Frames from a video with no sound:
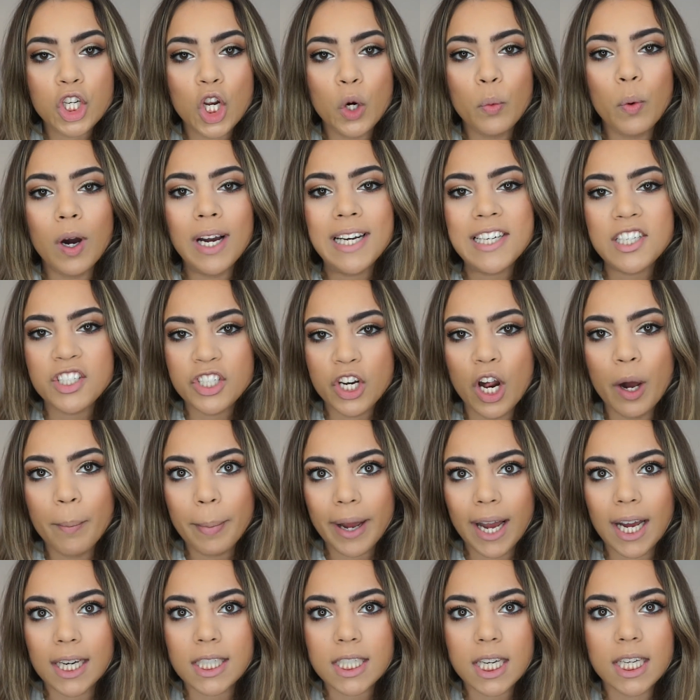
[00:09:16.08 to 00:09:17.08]
you know what? It's not
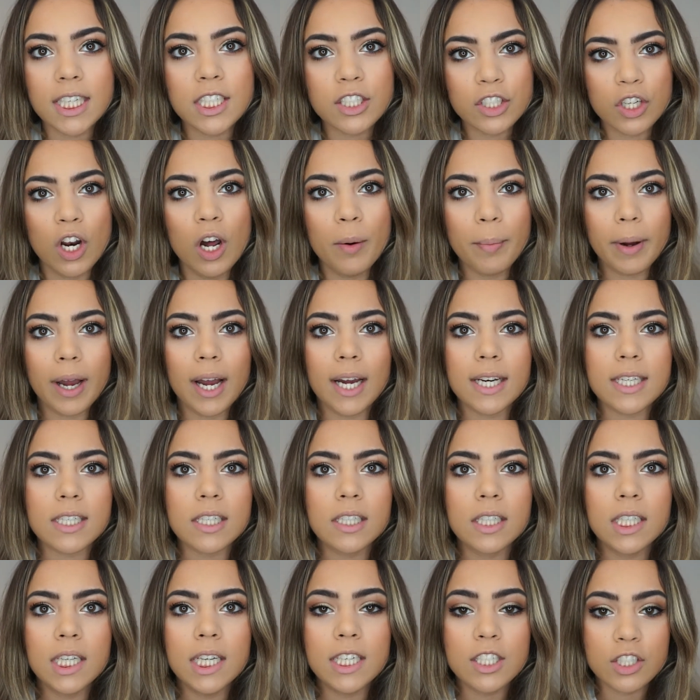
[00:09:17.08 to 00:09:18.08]
bad. It's not bad.
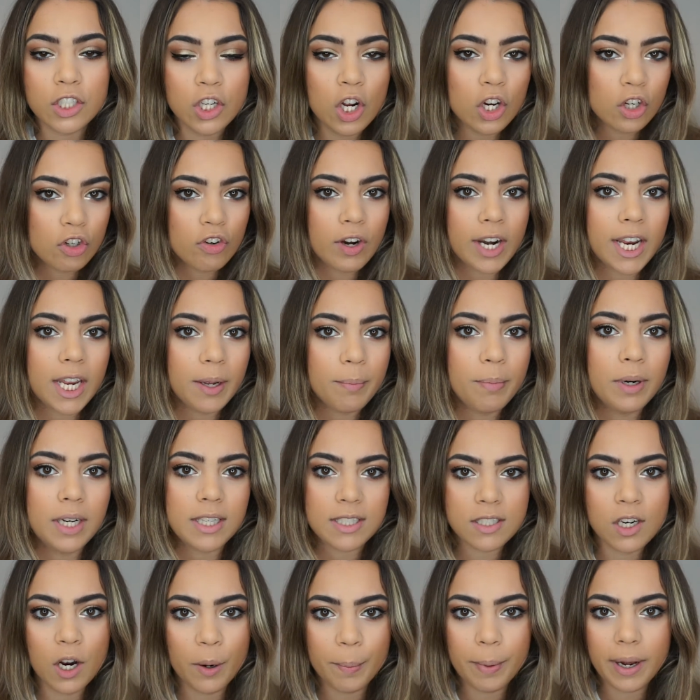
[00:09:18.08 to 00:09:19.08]
It's not great, but
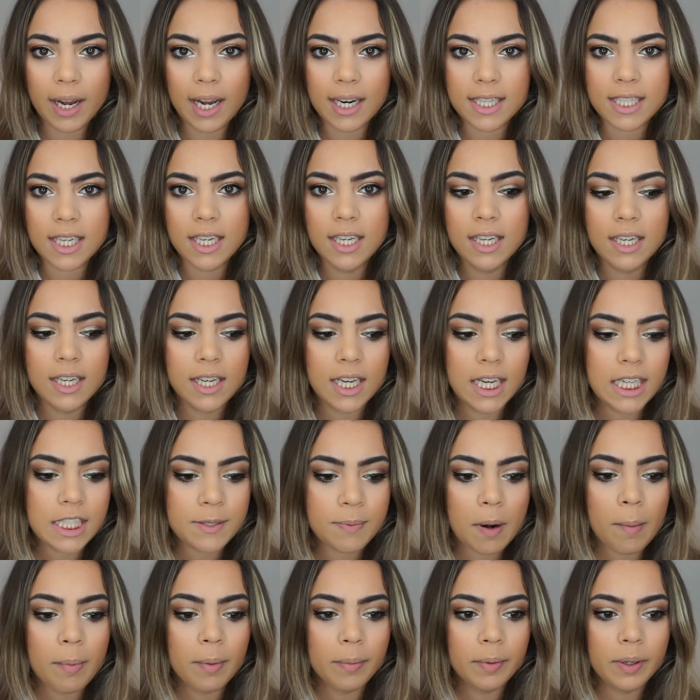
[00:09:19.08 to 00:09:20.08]
it's not bad. It's
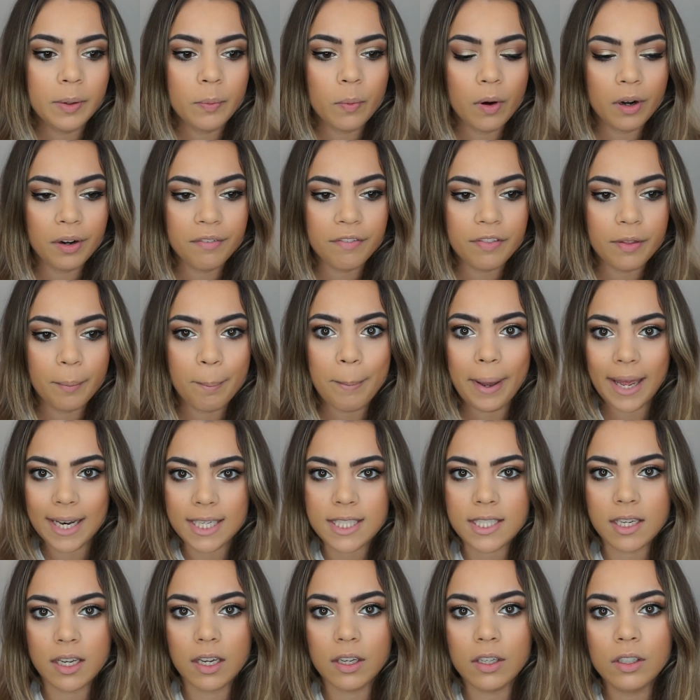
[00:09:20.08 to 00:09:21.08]
probably one of the
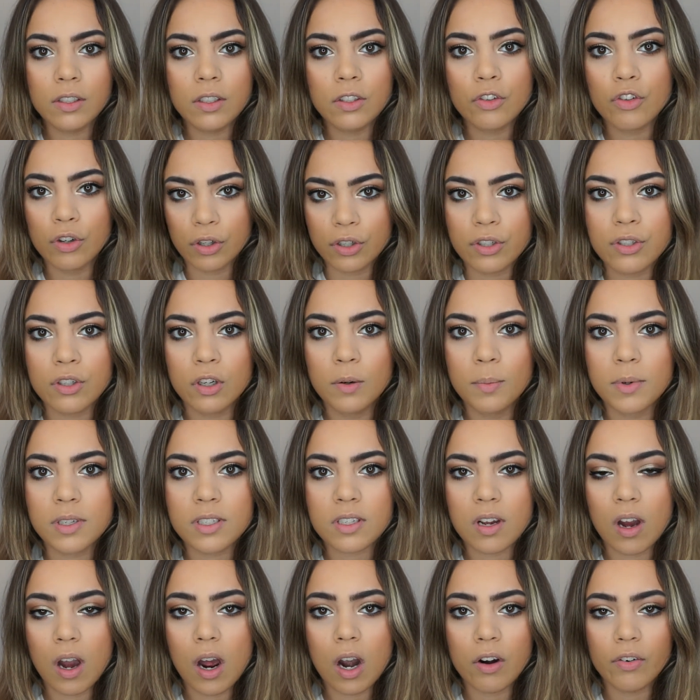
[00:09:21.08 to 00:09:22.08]
better drugstore
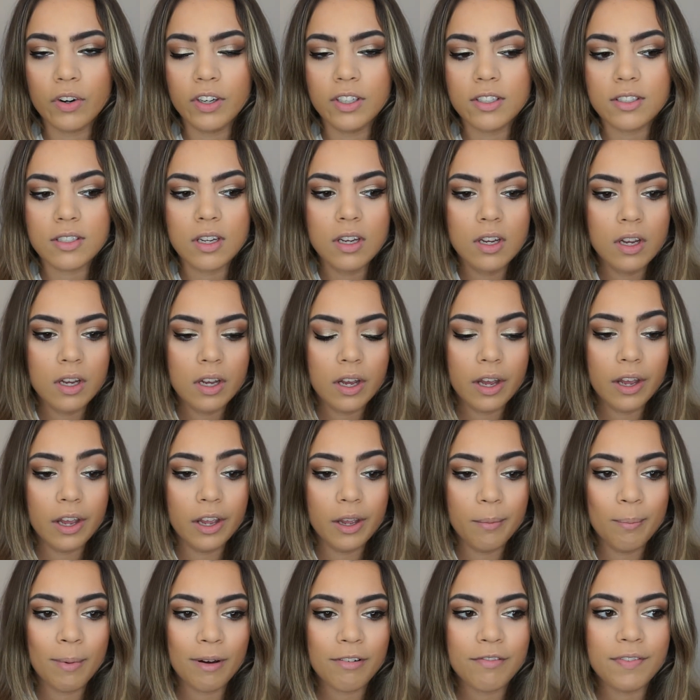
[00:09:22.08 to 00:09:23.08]
mascaras.
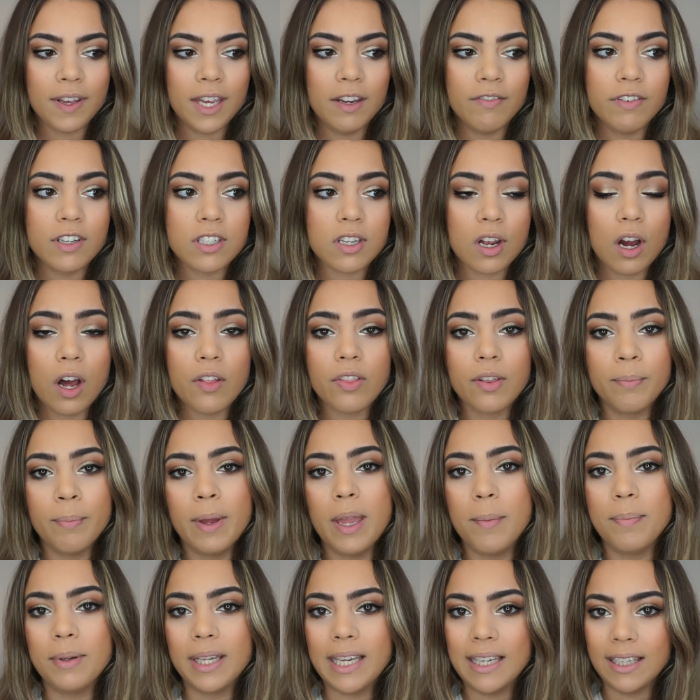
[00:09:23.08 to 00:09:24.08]
My favourites are the
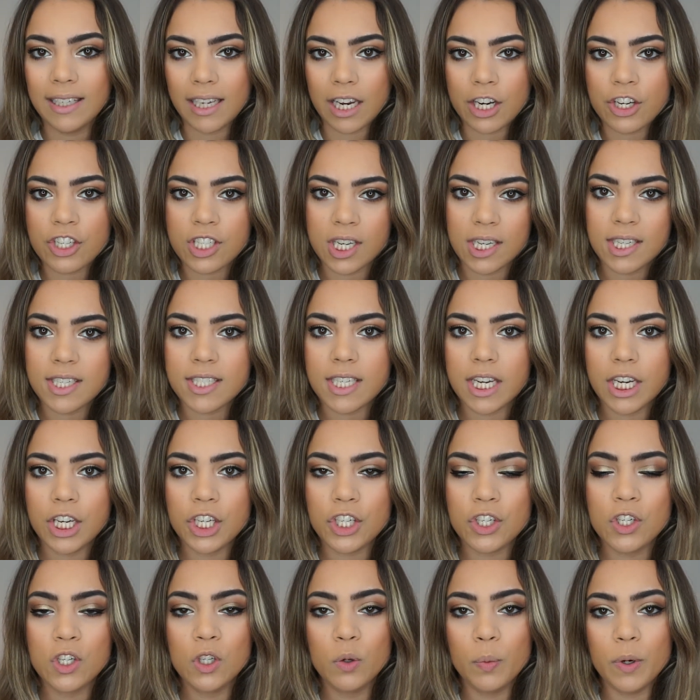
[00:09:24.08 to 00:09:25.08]
Maybelline Lash
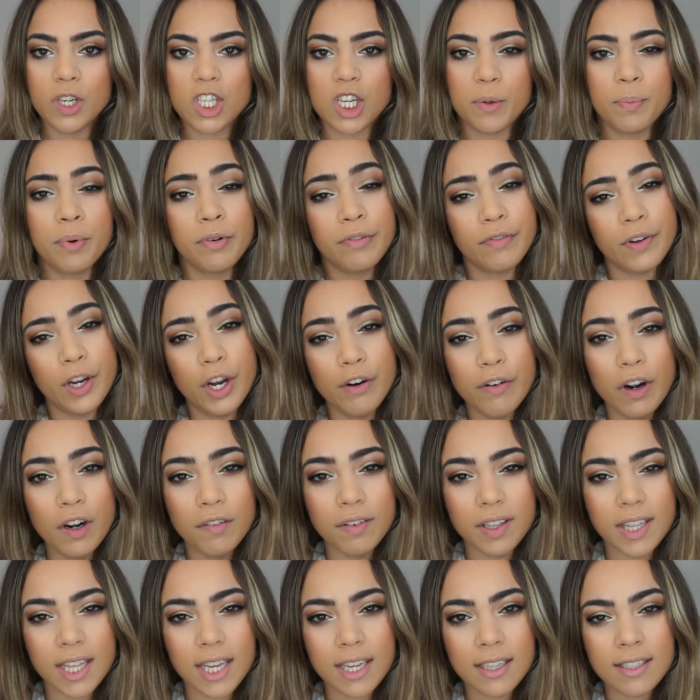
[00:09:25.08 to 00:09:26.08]
Sensational, which I prefer
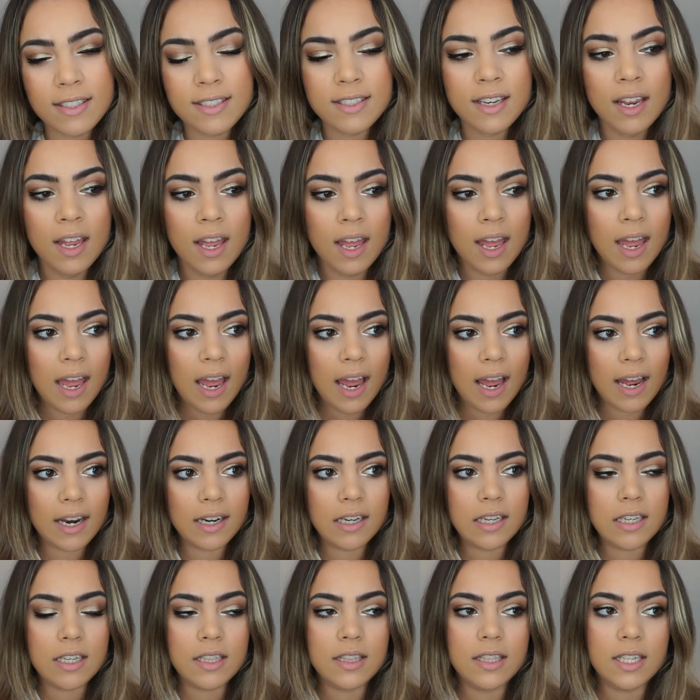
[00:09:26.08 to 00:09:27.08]
over this,
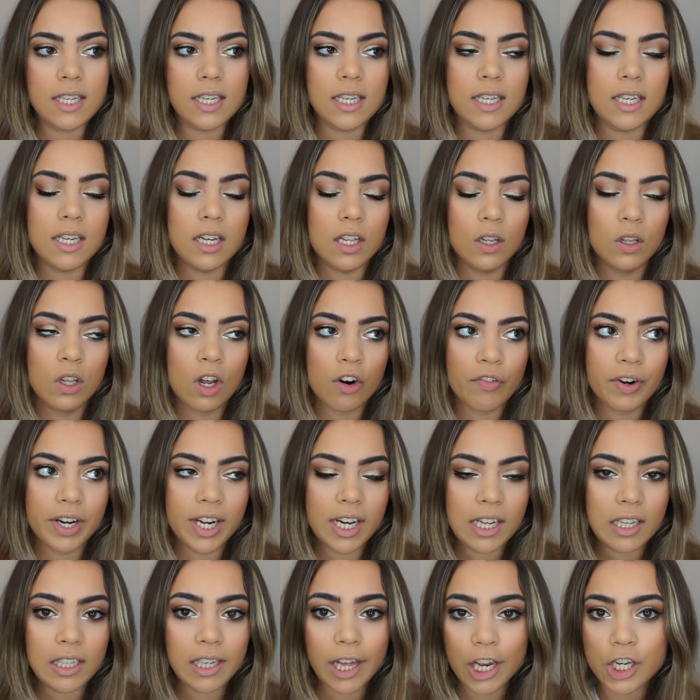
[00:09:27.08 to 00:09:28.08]
and the
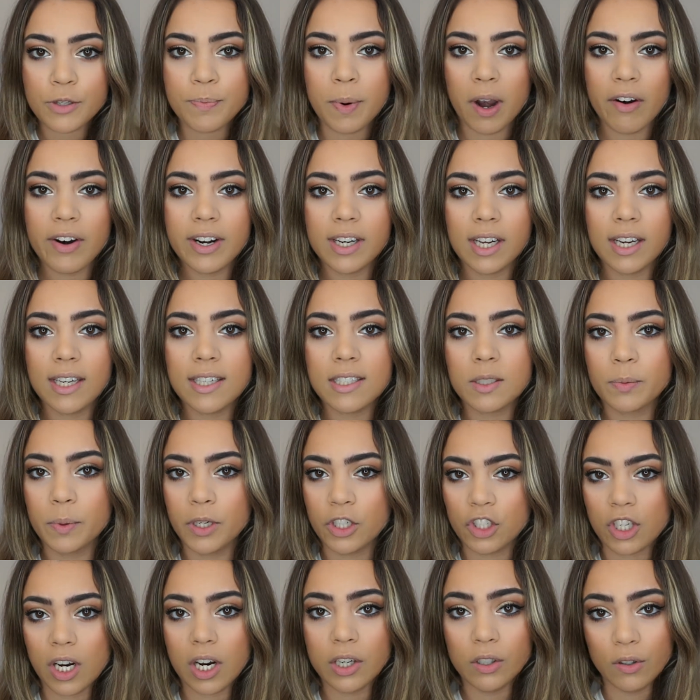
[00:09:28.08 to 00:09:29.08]
L'Oreal Lash Paradise,
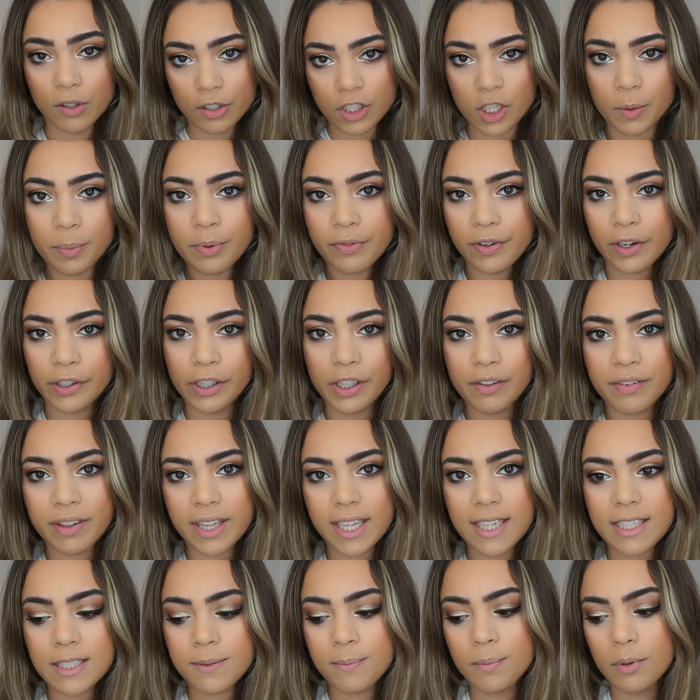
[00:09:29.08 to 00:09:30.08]
which I also prefer over
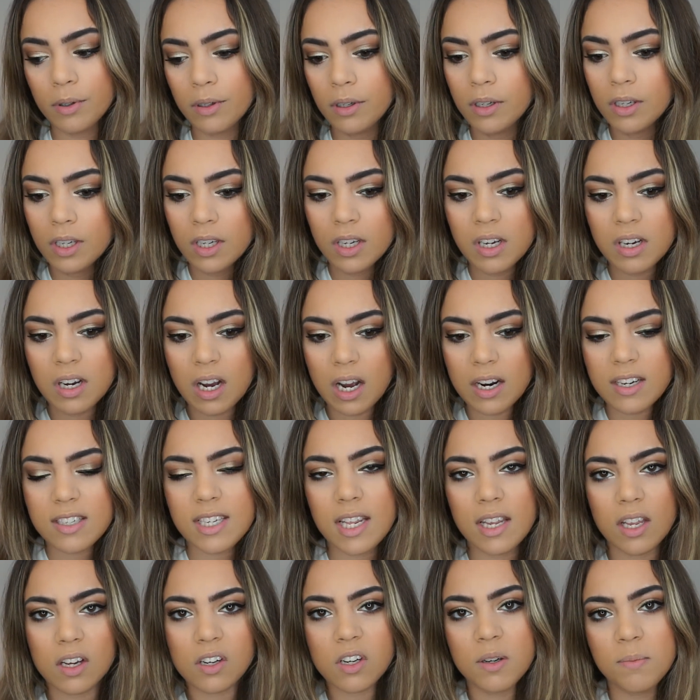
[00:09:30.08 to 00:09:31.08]
this, but I'd
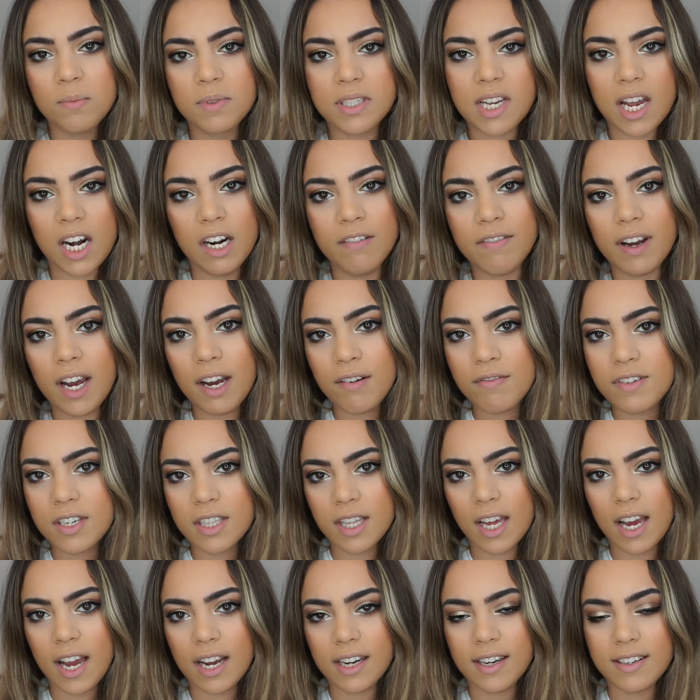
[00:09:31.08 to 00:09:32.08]
say that comes kind of after
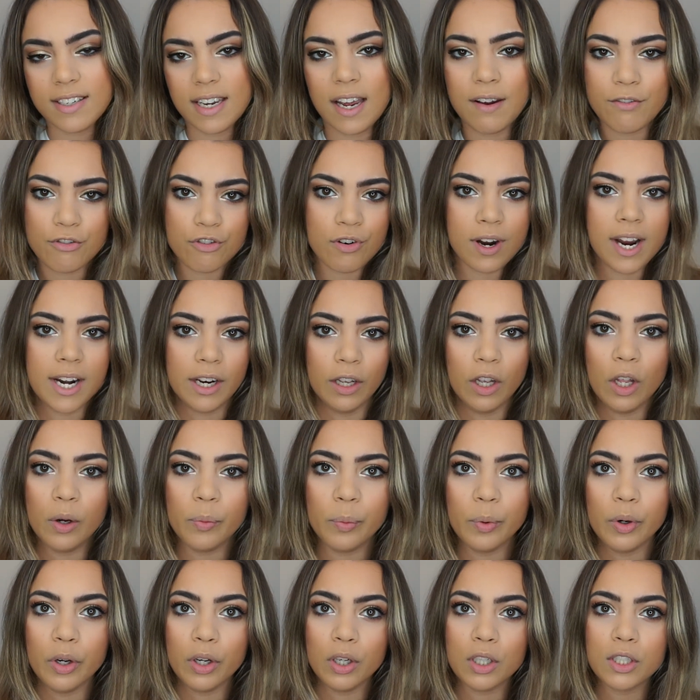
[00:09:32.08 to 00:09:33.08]
that because I have tried a lot
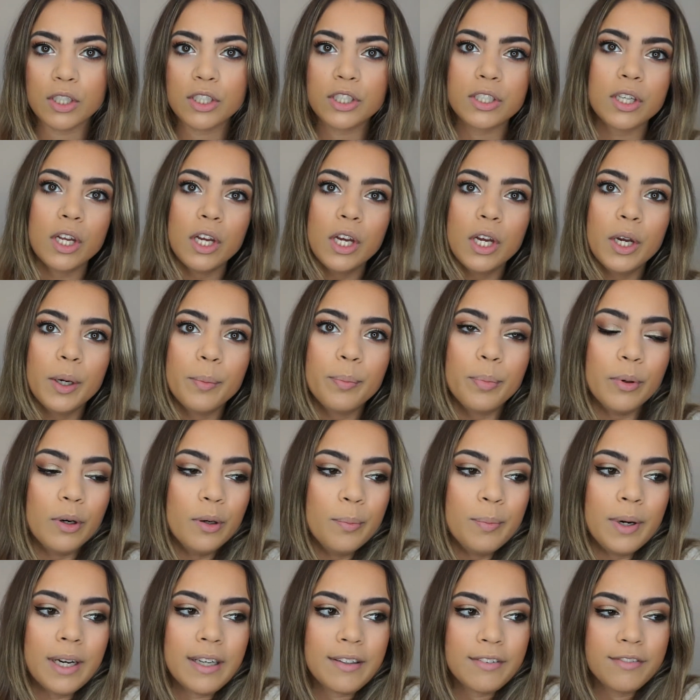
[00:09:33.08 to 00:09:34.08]
worse.
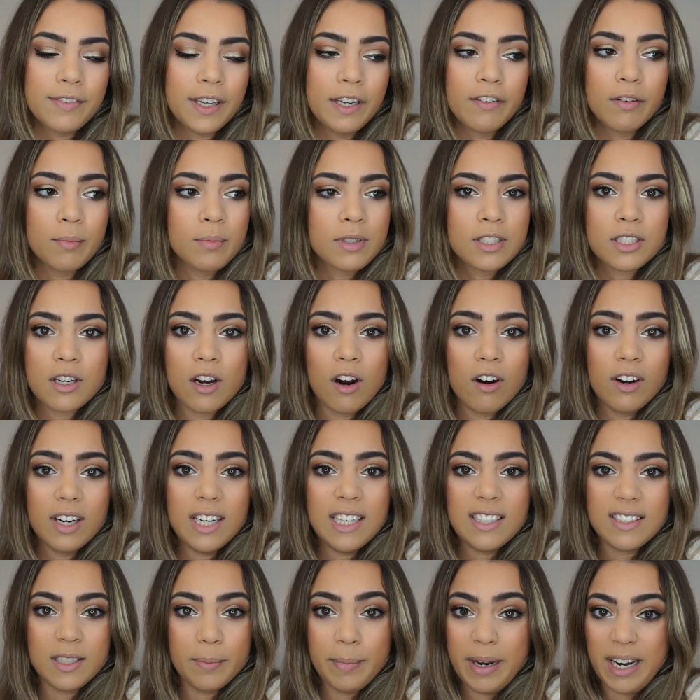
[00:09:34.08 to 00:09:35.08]
But my favourite mascara
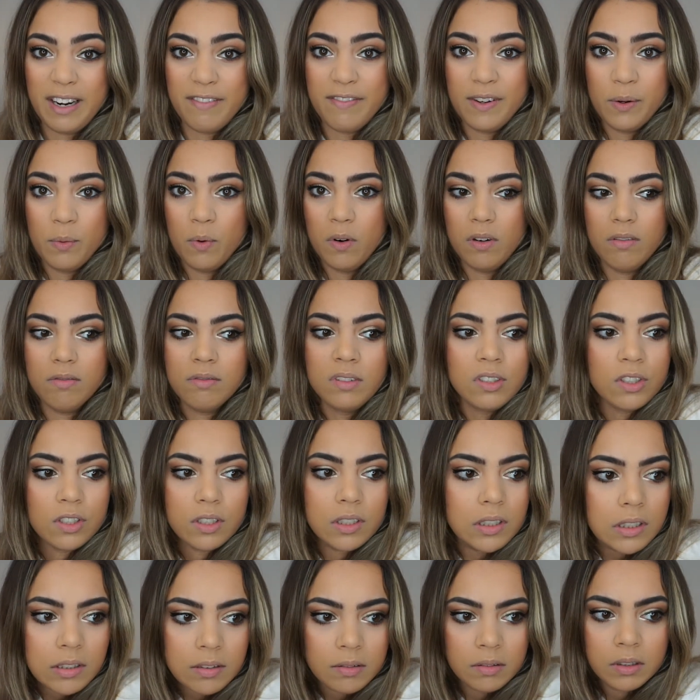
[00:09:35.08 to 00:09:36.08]
is the Benefit one.
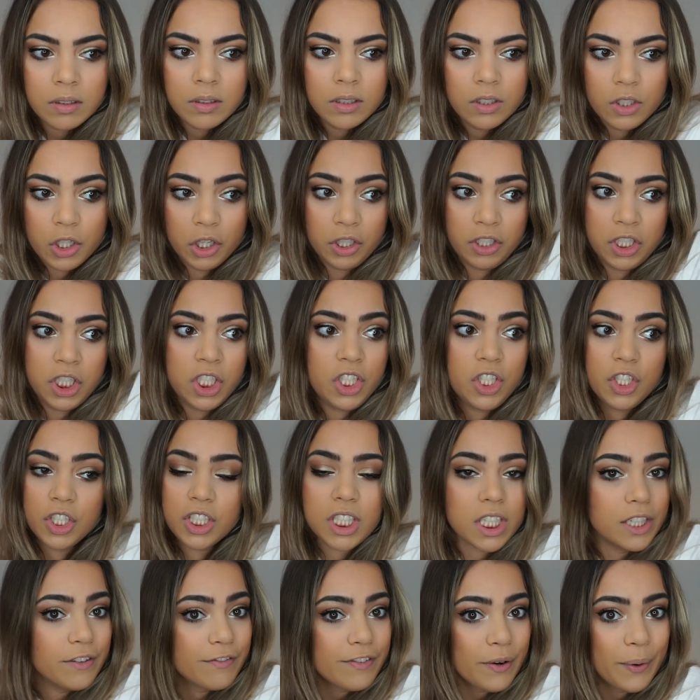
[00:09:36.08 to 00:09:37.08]
Just
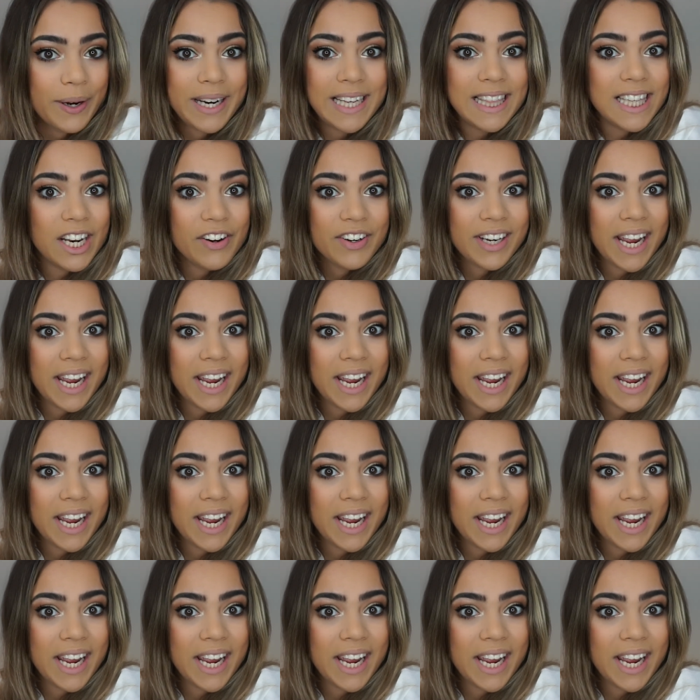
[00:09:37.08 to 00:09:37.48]
gonna throw it in there